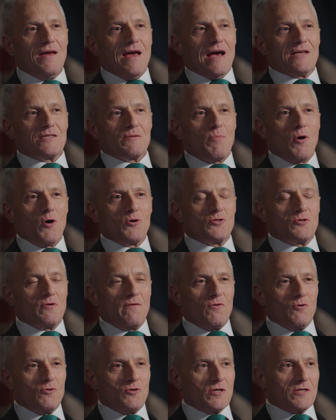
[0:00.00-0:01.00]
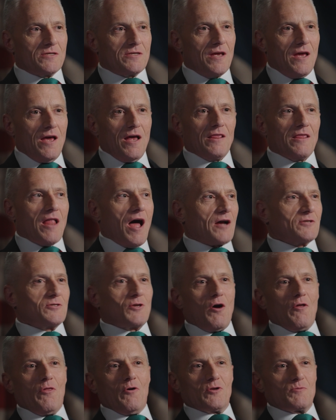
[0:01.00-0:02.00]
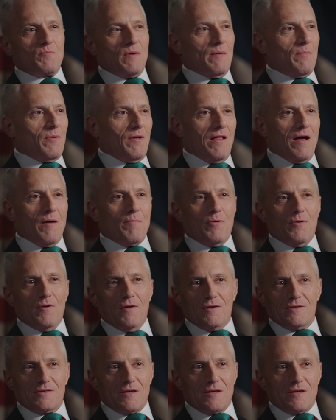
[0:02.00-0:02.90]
as opposed to if you just locked all those people up